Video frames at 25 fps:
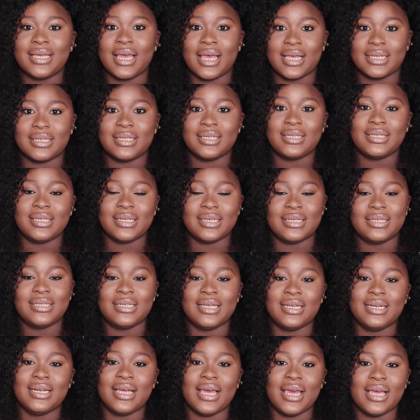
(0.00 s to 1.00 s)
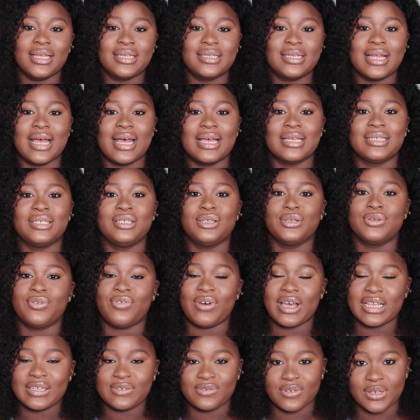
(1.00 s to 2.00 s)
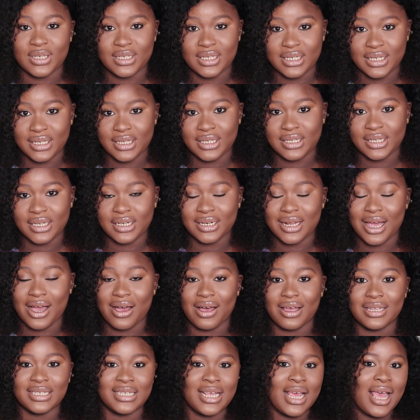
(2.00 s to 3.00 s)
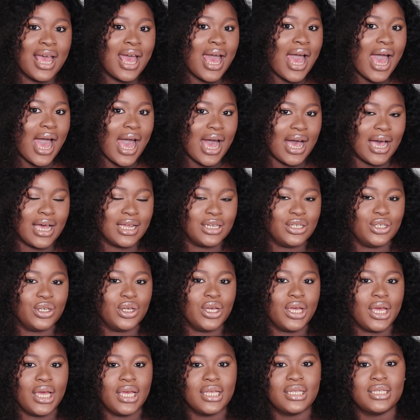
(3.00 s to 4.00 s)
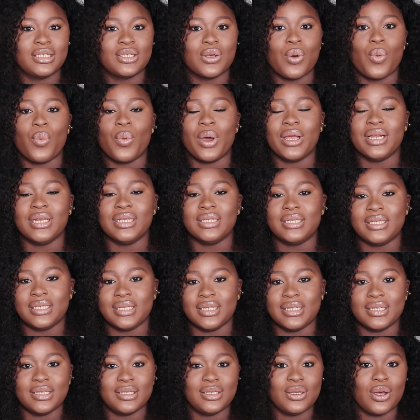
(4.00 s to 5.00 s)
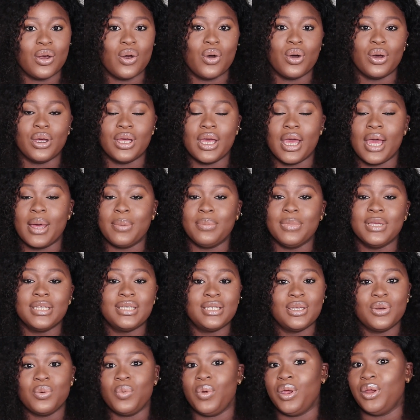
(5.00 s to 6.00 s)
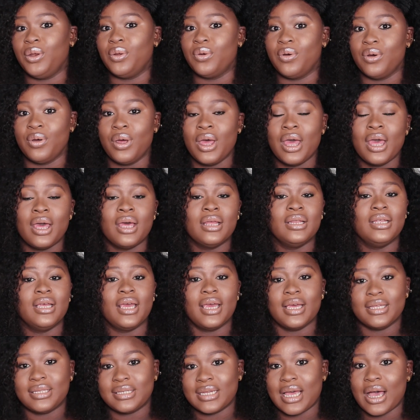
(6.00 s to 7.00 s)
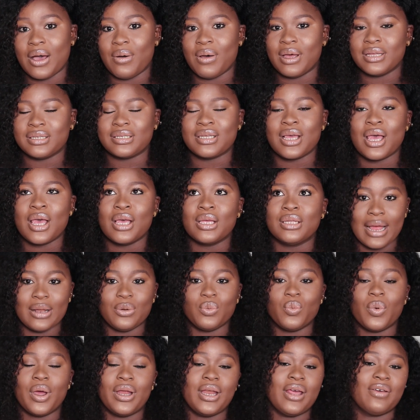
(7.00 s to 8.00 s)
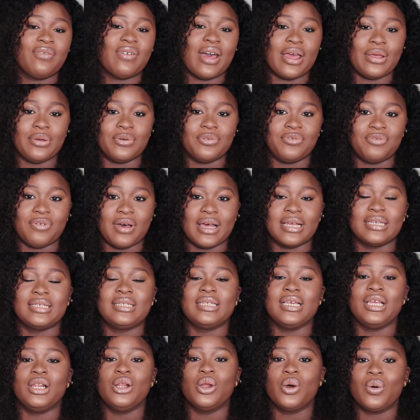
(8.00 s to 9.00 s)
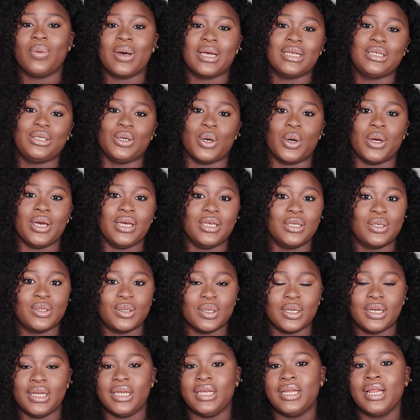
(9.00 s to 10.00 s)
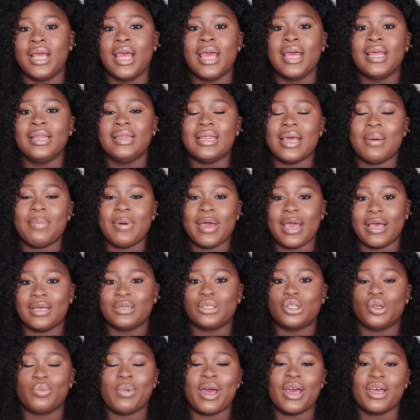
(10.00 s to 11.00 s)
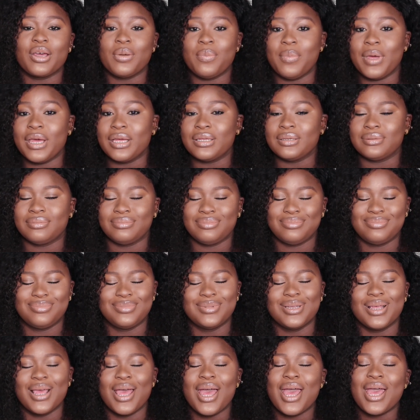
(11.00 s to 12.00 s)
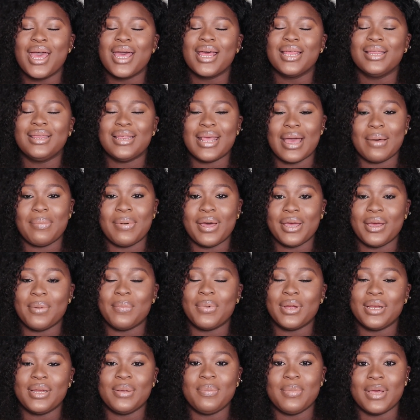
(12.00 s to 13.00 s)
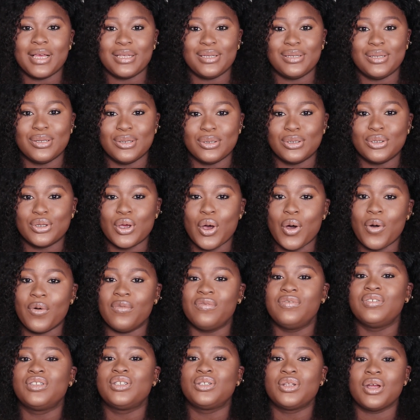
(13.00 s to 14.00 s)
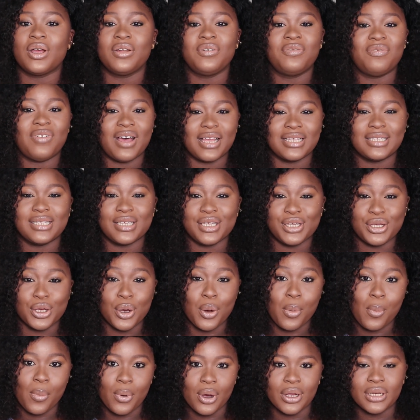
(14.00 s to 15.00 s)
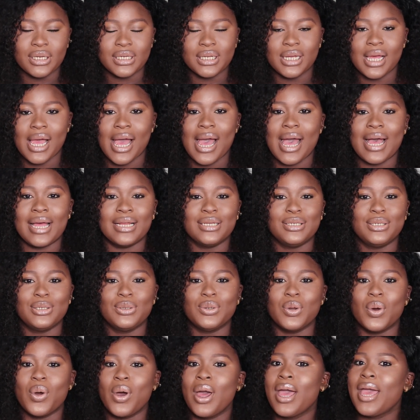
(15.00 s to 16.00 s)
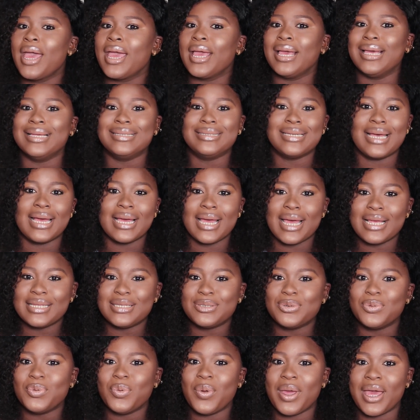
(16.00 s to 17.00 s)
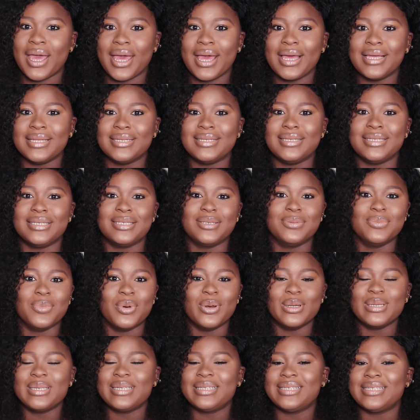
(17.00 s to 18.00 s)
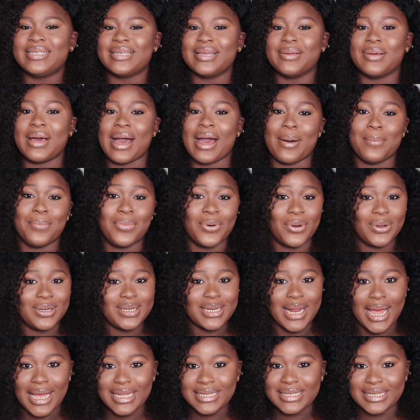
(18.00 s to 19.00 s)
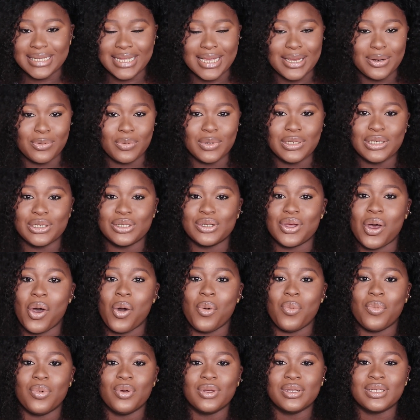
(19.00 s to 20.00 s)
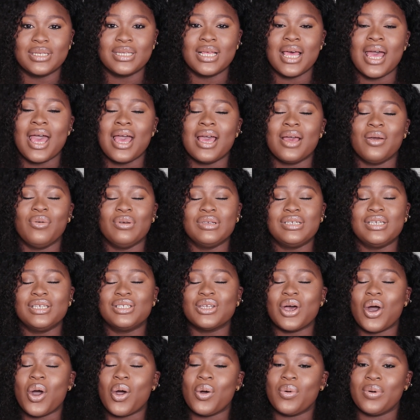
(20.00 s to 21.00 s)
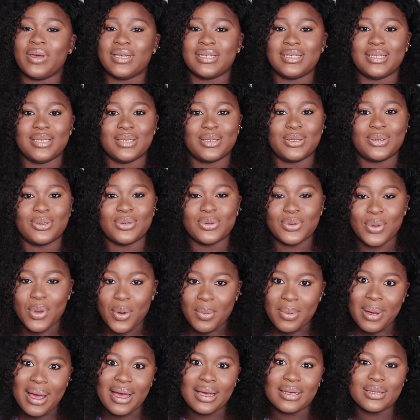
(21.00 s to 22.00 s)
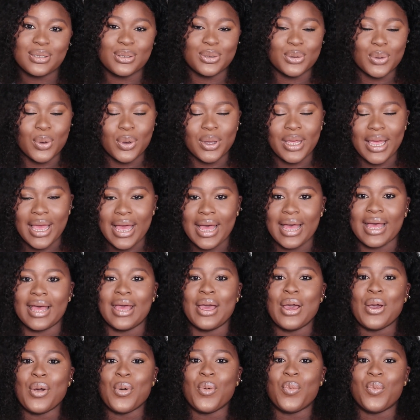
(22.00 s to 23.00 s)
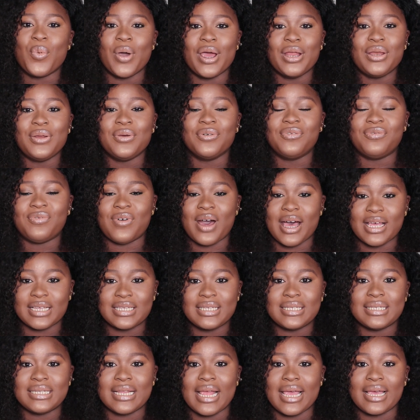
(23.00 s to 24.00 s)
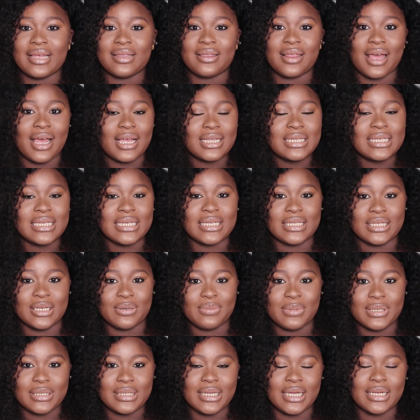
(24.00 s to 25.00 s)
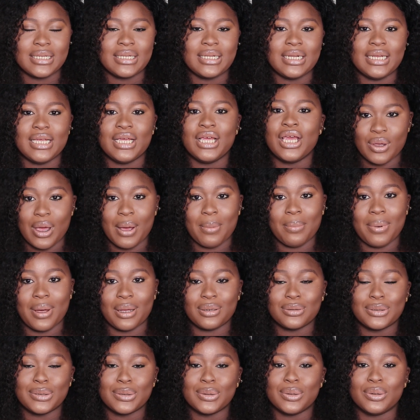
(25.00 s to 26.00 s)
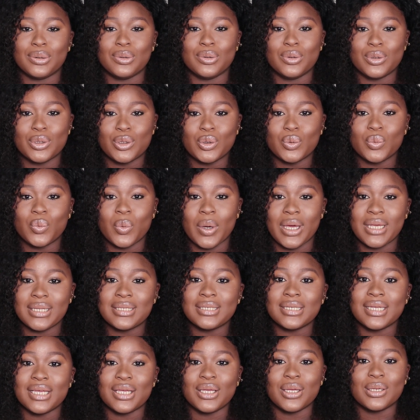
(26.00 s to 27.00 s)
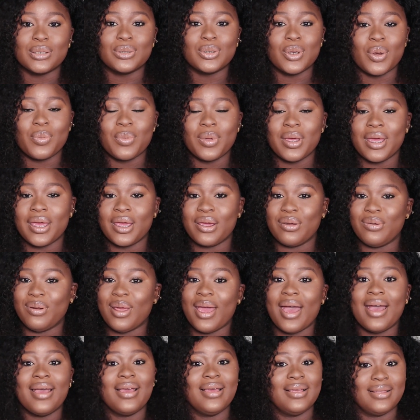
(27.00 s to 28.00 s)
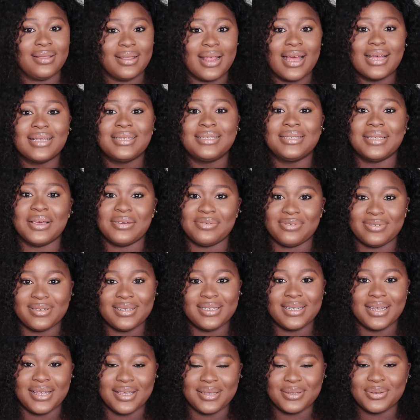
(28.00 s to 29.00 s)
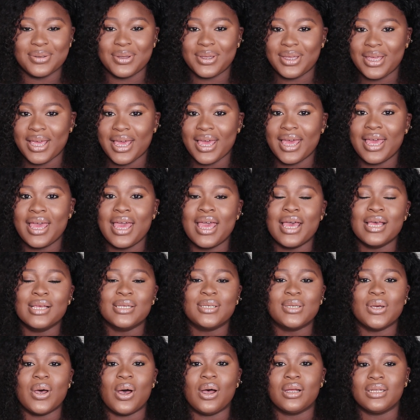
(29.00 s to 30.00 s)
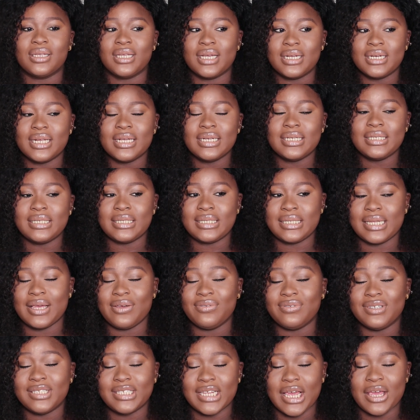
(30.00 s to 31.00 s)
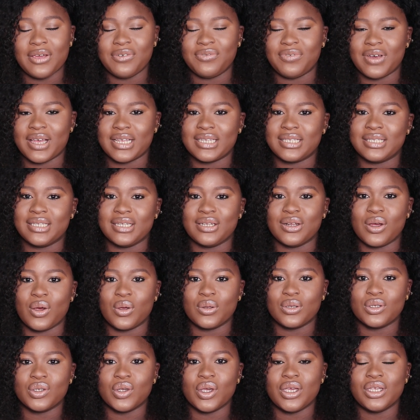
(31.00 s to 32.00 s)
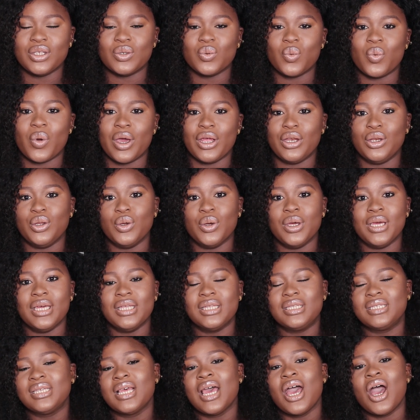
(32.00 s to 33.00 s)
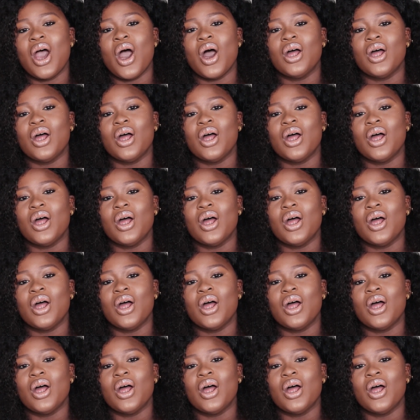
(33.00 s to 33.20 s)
Yes, the 16-8, that's you fast for 16 hours and you eat when it is your eating window, the 8 hours. And whenever you fast, it lowers your insulin, thereby your stomach your body makes use of stored fat in your body, and you know, it targets where it is most abundant in, which is always the stomach. So yeah, when you fast like that intermittently, you are bound to lose weight in your tummy area in that 7 days, okay? So alternative day fasting also is when you eat